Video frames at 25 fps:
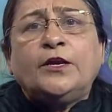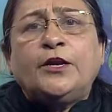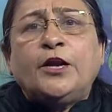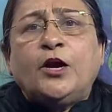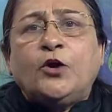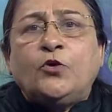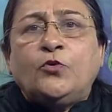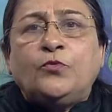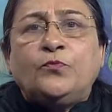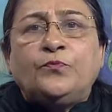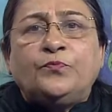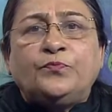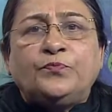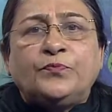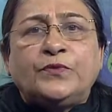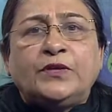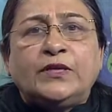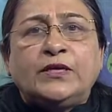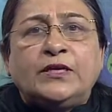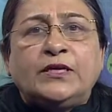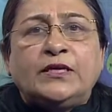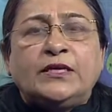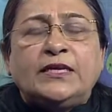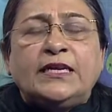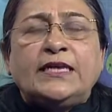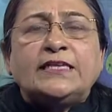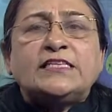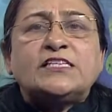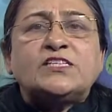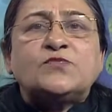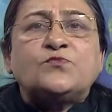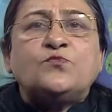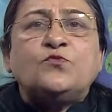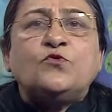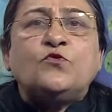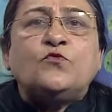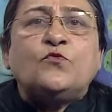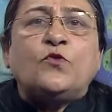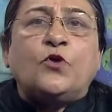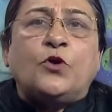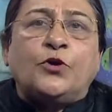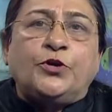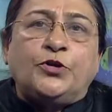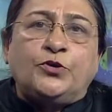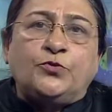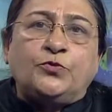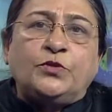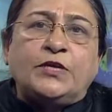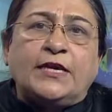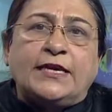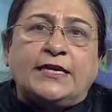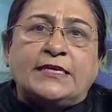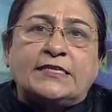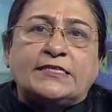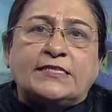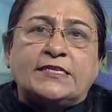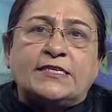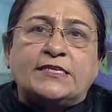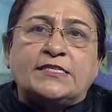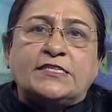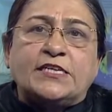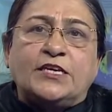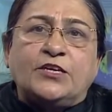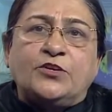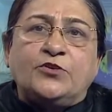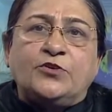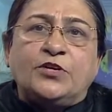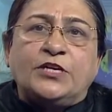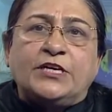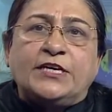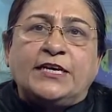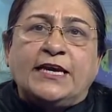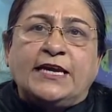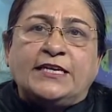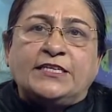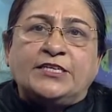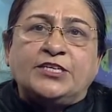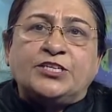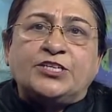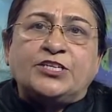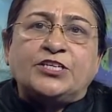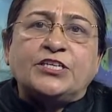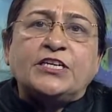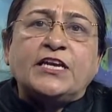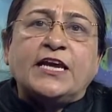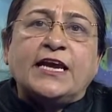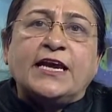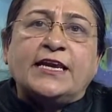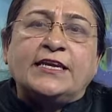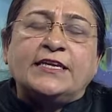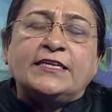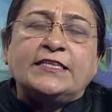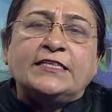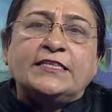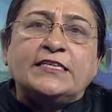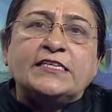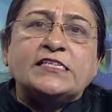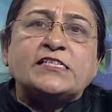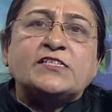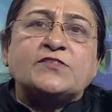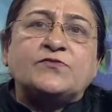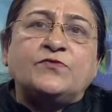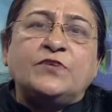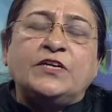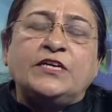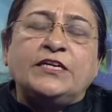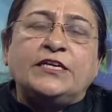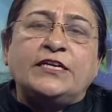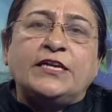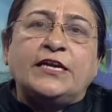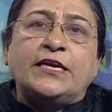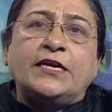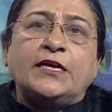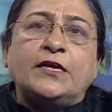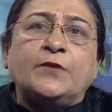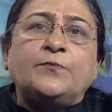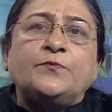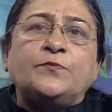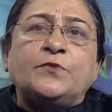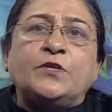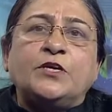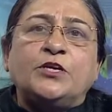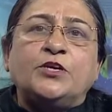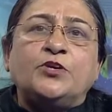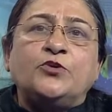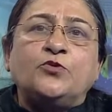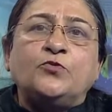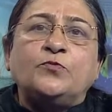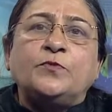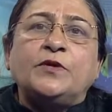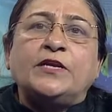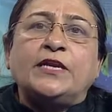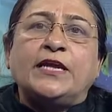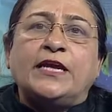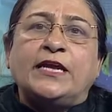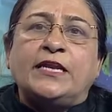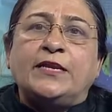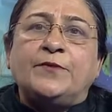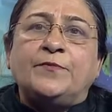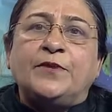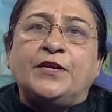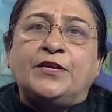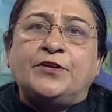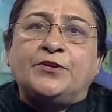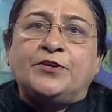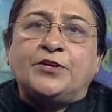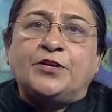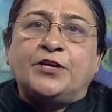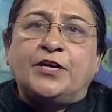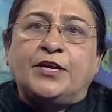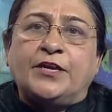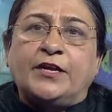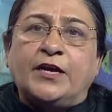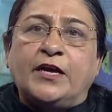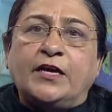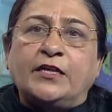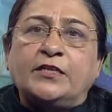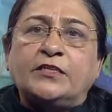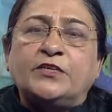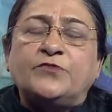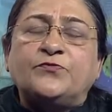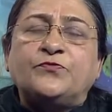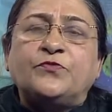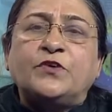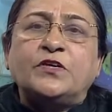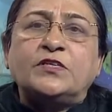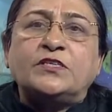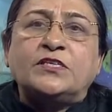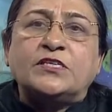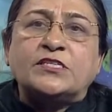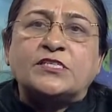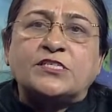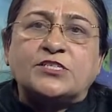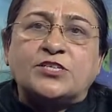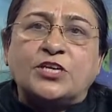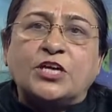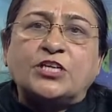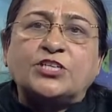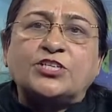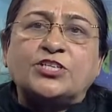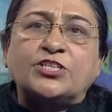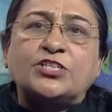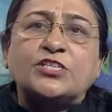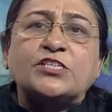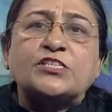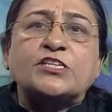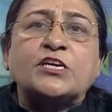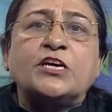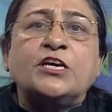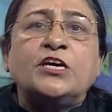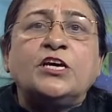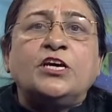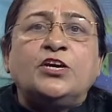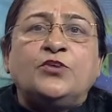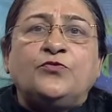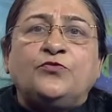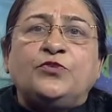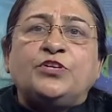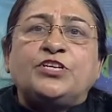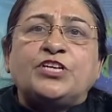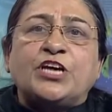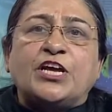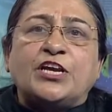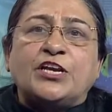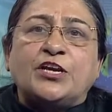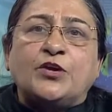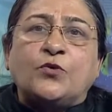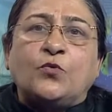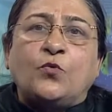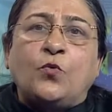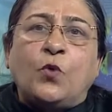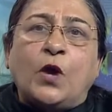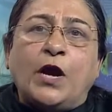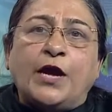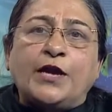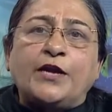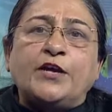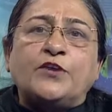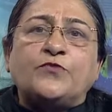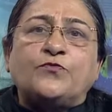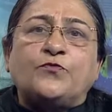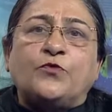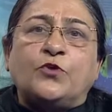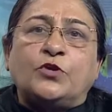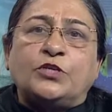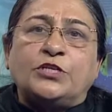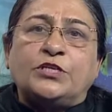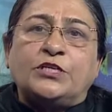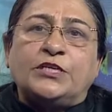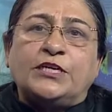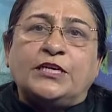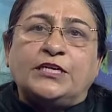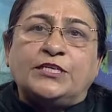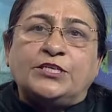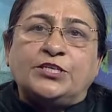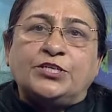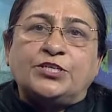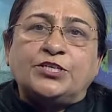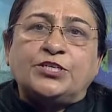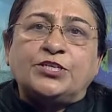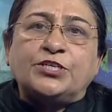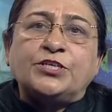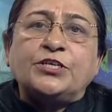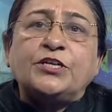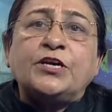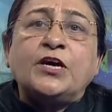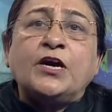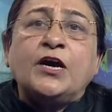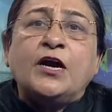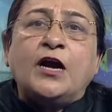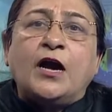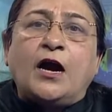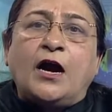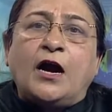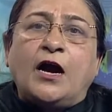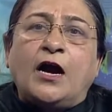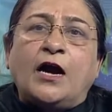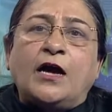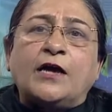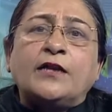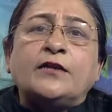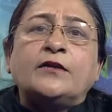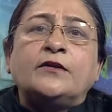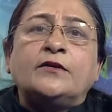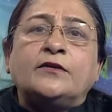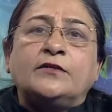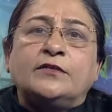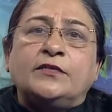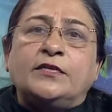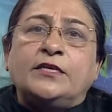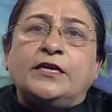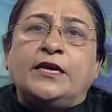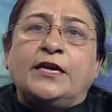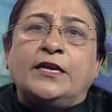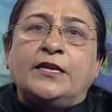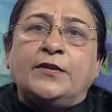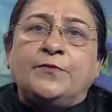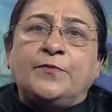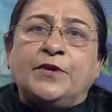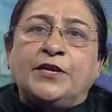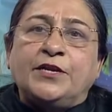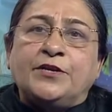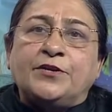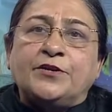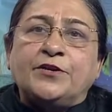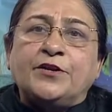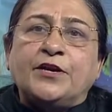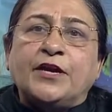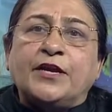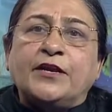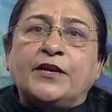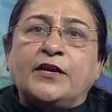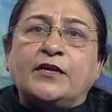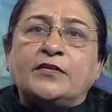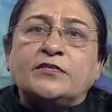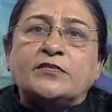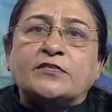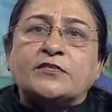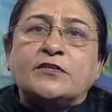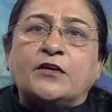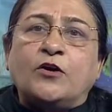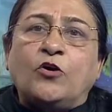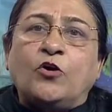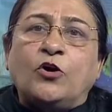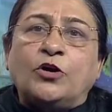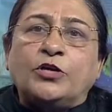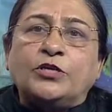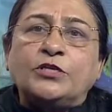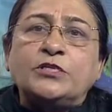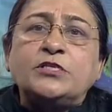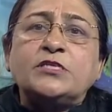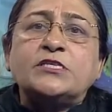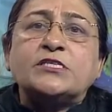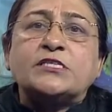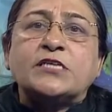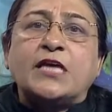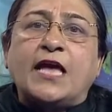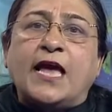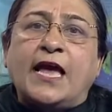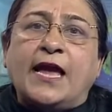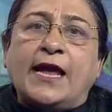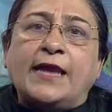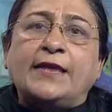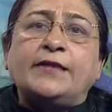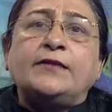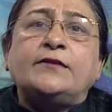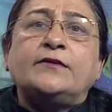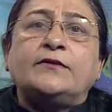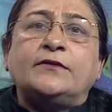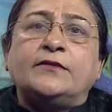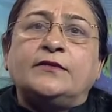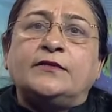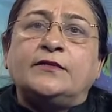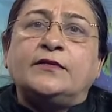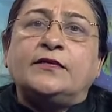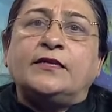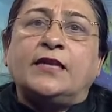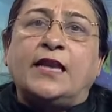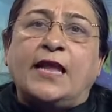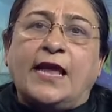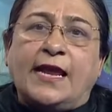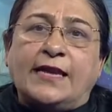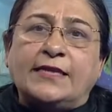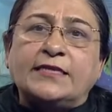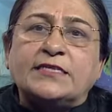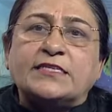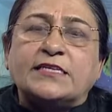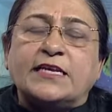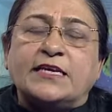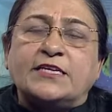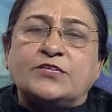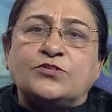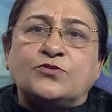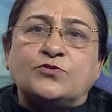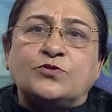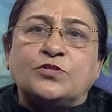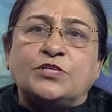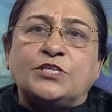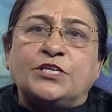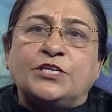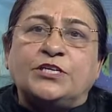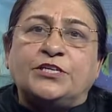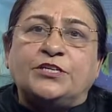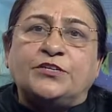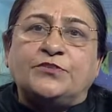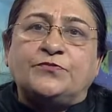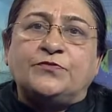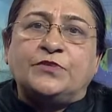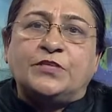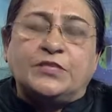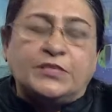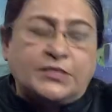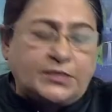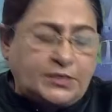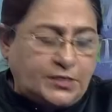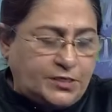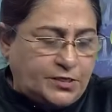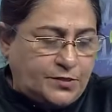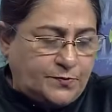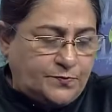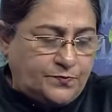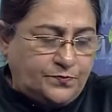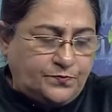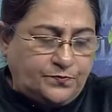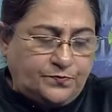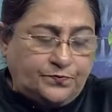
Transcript: Now, let us move on to the extracellular digestion and in this we will take up the human alimentary canal. The, the structures which are required for the digestion are the alimentary canal organs and the glands associated with it.